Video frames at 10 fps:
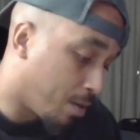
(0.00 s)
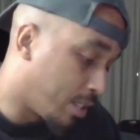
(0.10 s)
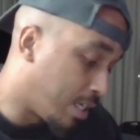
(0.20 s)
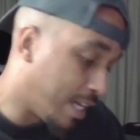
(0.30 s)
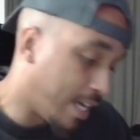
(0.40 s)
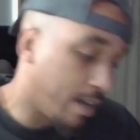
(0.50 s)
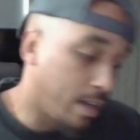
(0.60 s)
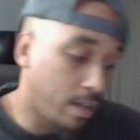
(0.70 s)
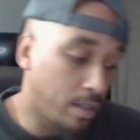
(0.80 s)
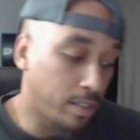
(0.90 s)
gonna let
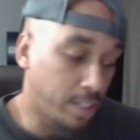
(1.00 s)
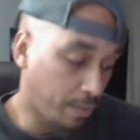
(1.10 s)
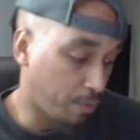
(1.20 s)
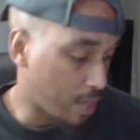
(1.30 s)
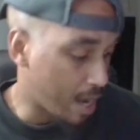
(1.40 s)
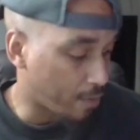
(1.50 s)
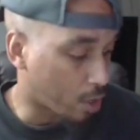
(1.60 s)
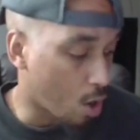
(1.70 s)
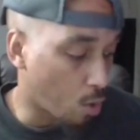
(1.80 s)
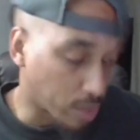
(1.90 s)
Sheffield have a
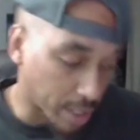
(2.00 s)
goal.